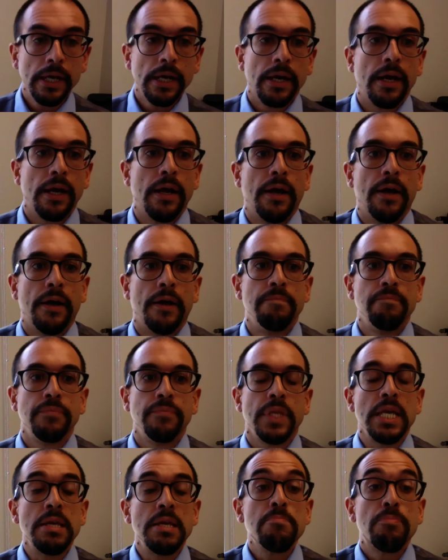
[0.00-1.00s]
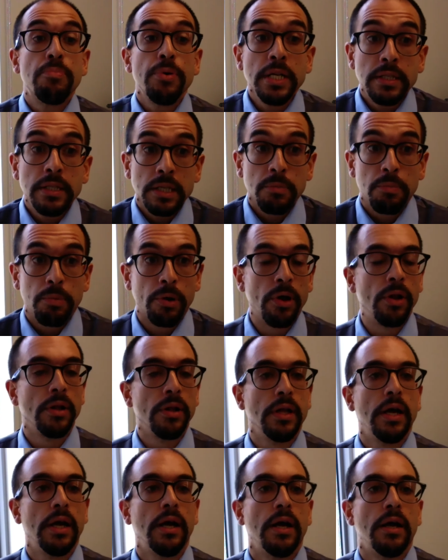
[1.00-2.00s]
Um, in
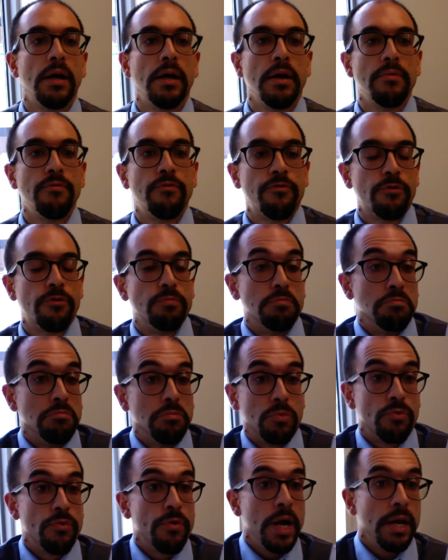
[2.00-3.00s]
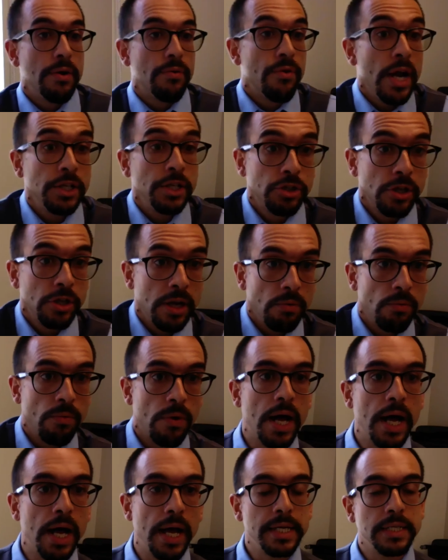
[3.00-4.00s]
principle, uh, ra rational
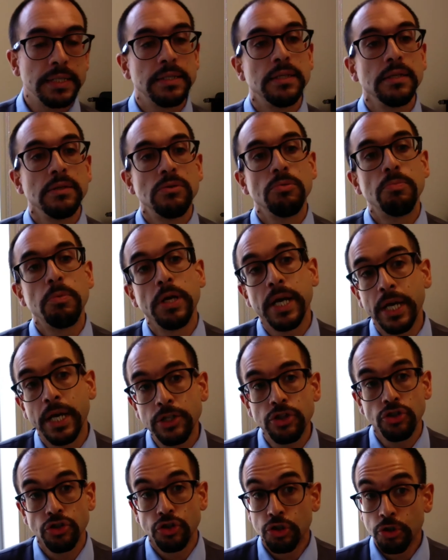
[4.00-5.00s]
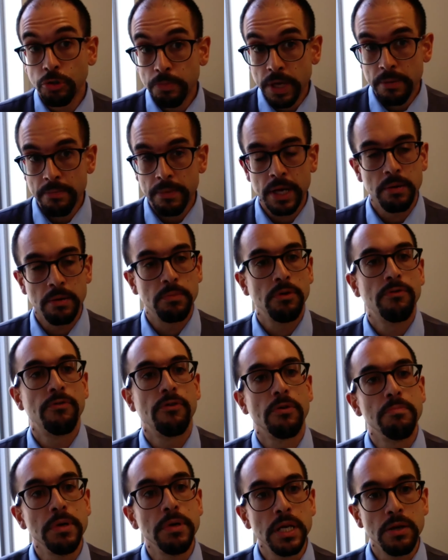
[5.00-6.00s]
wise, the duplication should be amenable
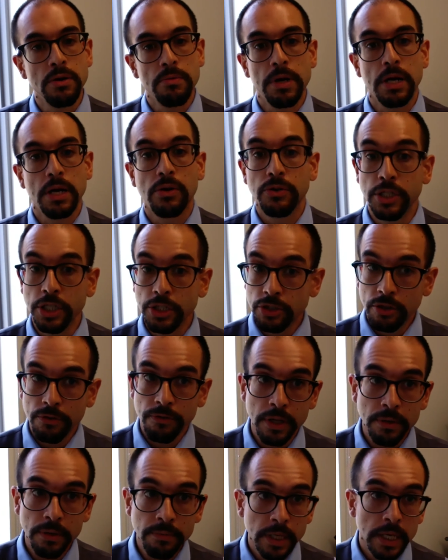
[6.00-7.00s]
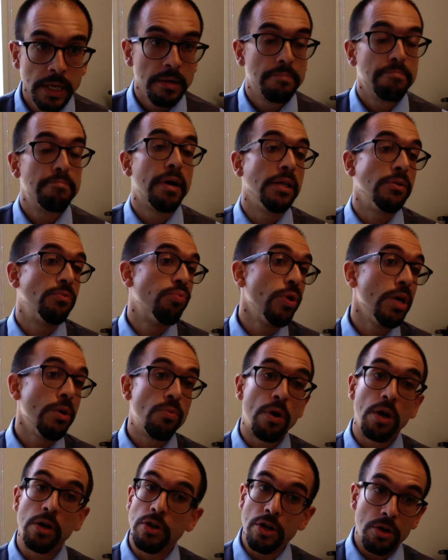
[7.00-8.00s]
for mini or macrodystrophin, but we
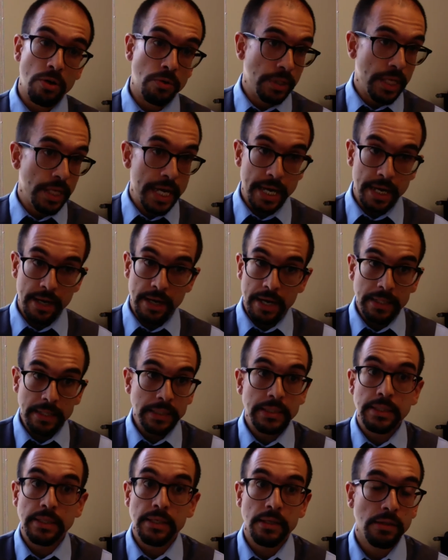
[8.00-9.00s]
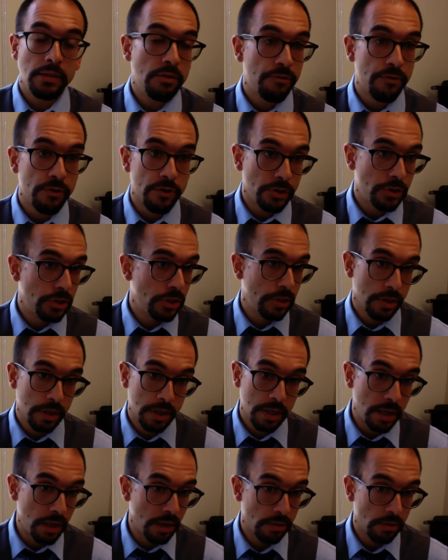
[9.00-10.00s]
won't know that until the first uh,
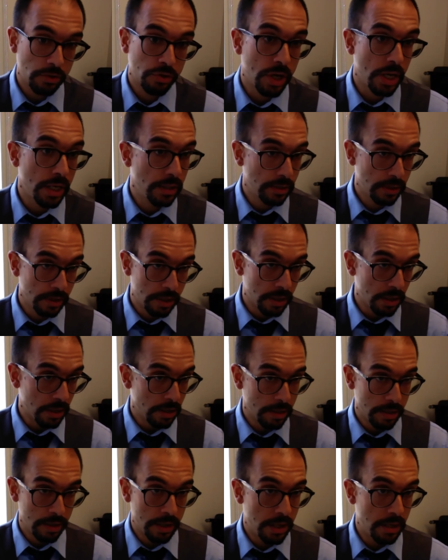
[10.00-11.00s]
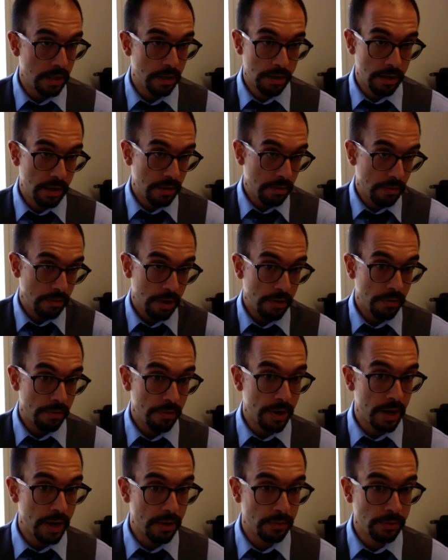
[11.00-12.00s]
clinical trials are, are, are, are
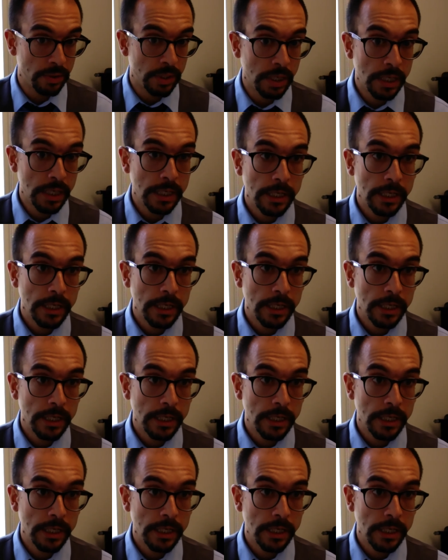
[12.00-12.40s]
around.